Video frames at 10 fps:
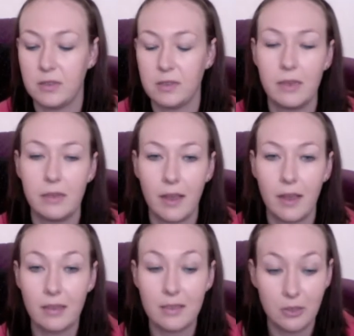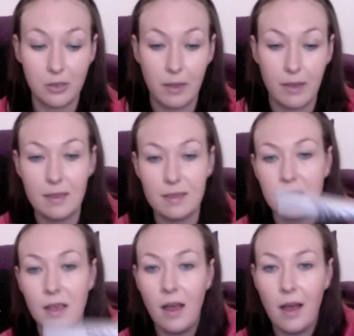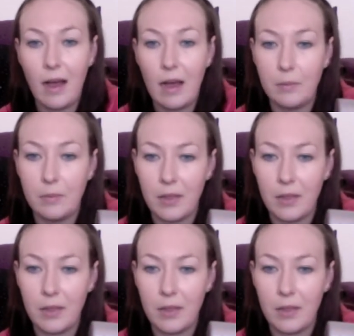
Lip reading: So anyway, I'll tell you about this. I